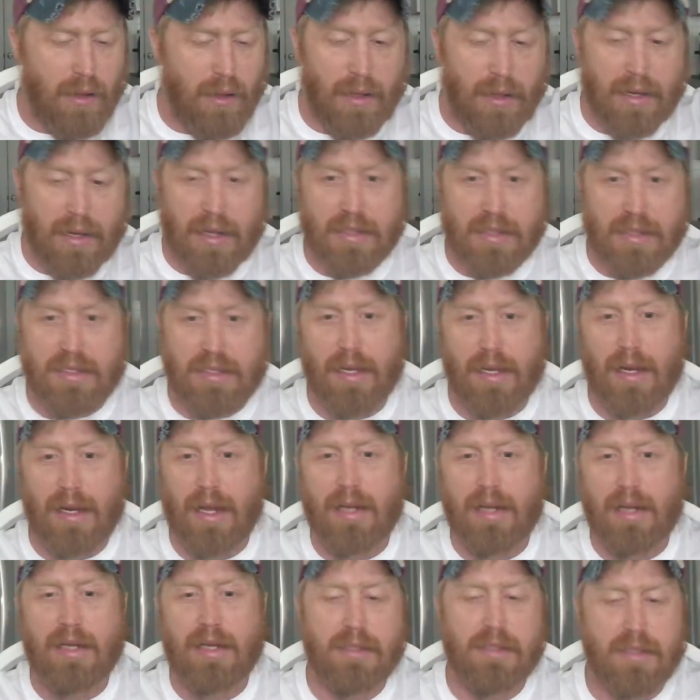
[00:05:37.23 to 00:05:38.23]
like I said,
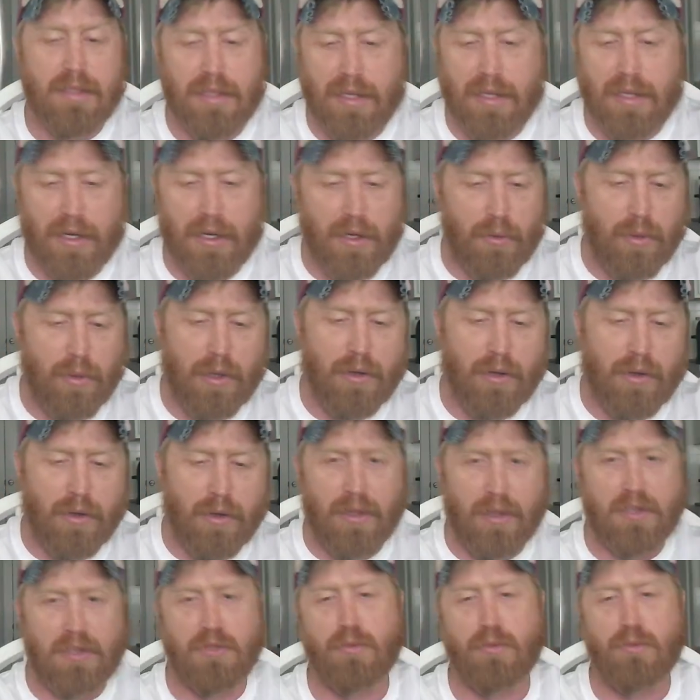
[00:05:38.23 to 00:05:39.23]
I didn't see anywhere in the
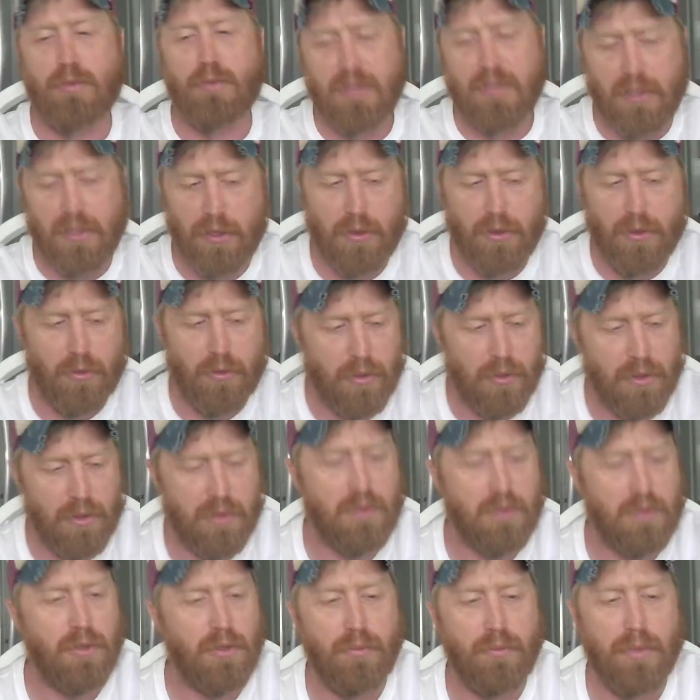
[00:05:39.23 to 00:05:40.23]
lecture material
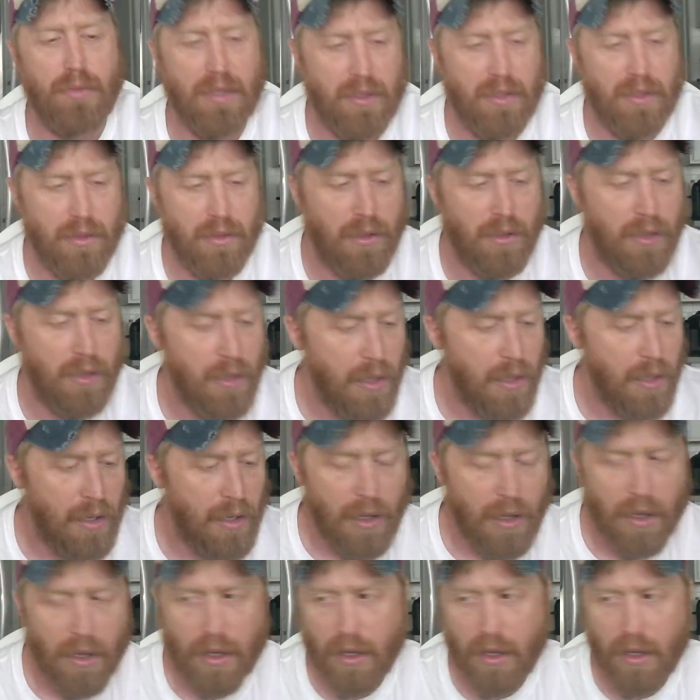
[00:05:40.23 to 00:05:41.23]
that told me to
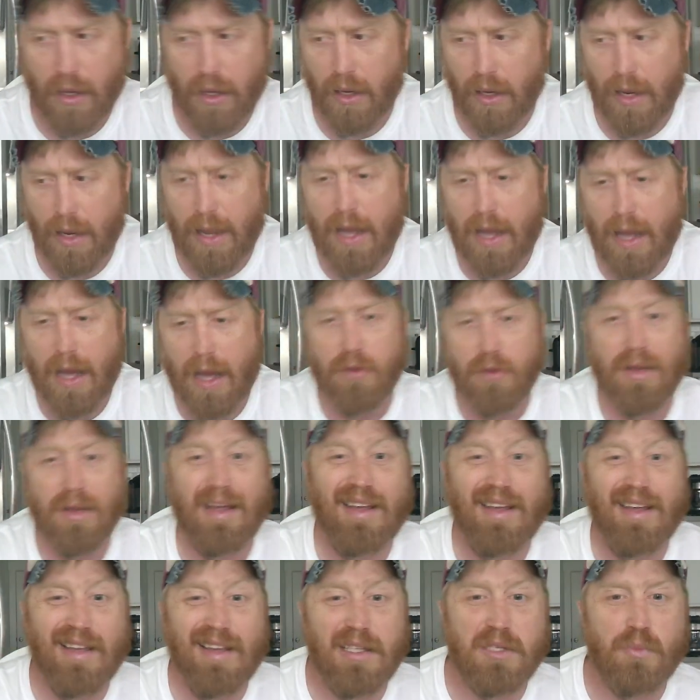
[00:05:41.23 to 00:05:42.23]
how
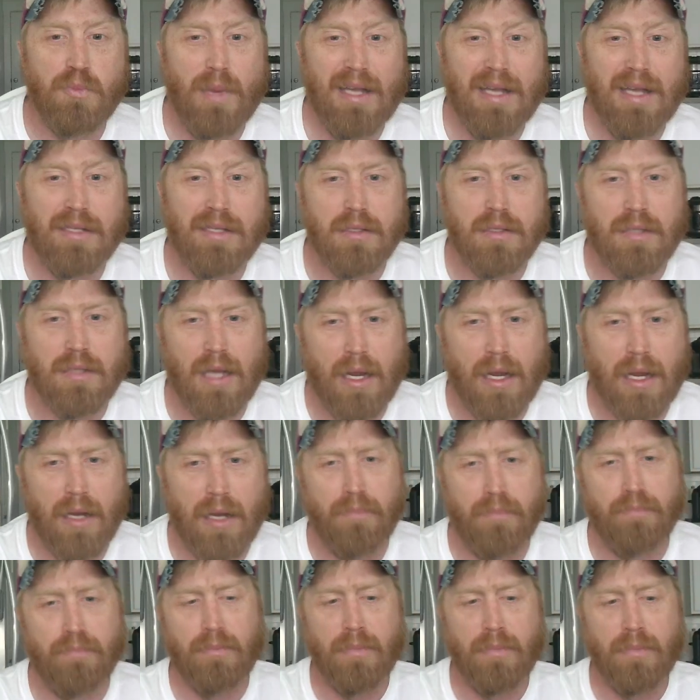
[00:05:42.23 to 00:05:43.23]
to headspace and
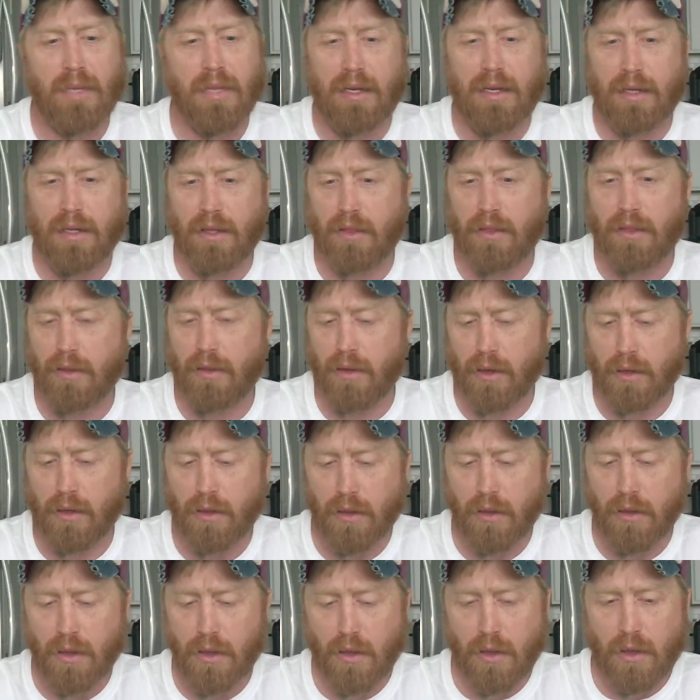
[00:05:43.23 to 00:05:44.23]
time anything.
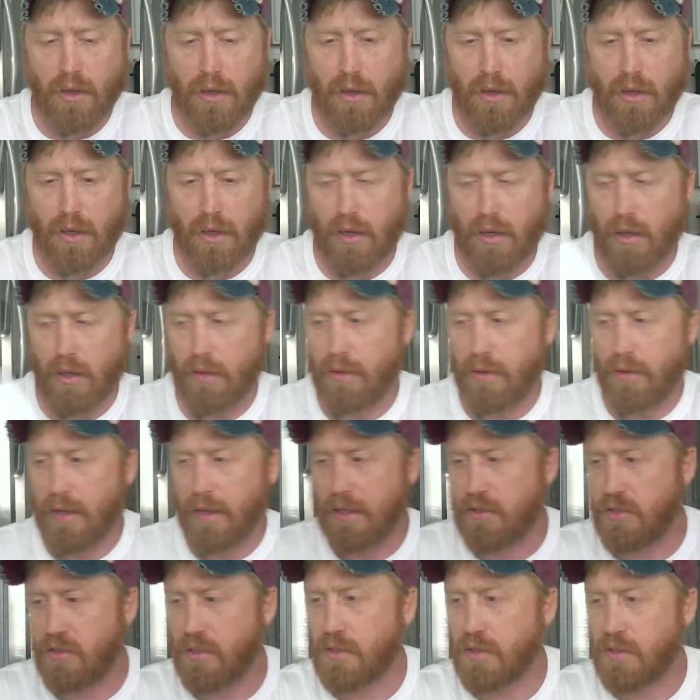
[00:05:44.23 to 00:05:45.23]

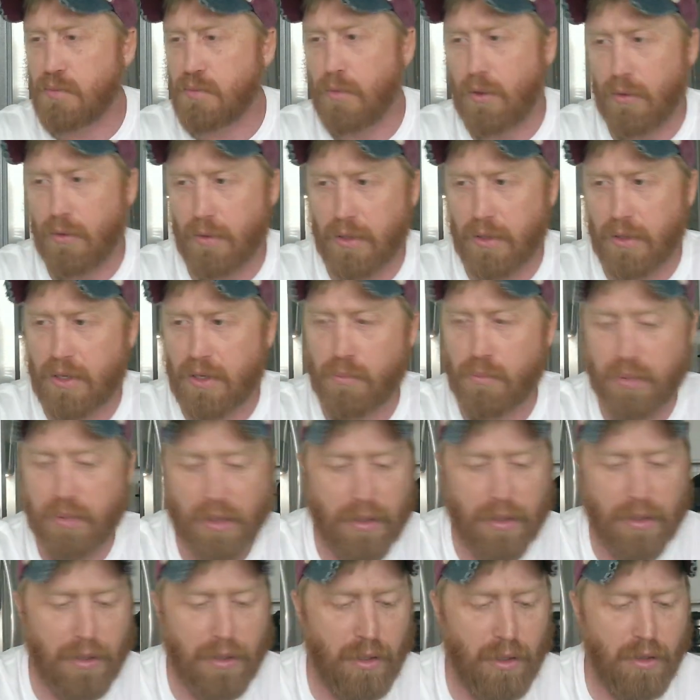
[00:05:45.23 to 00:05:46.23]
That's just my only
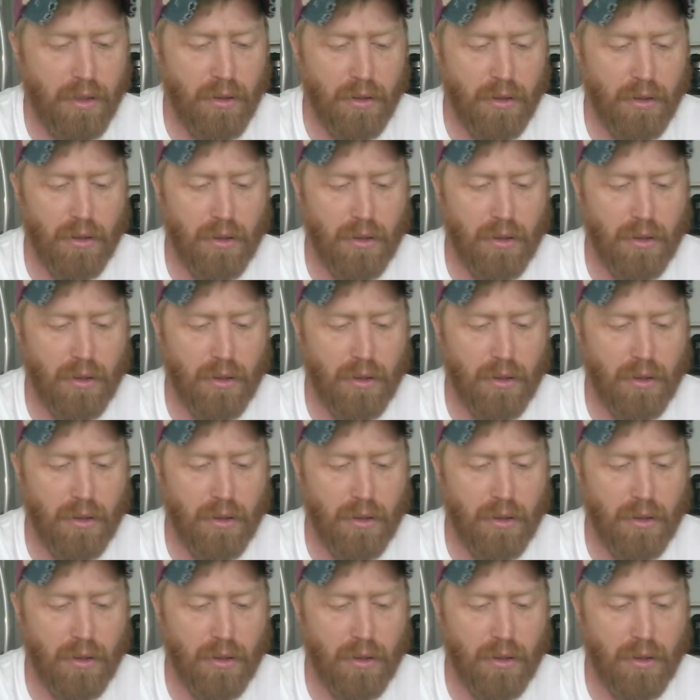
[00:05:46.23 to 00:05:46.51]
complaint.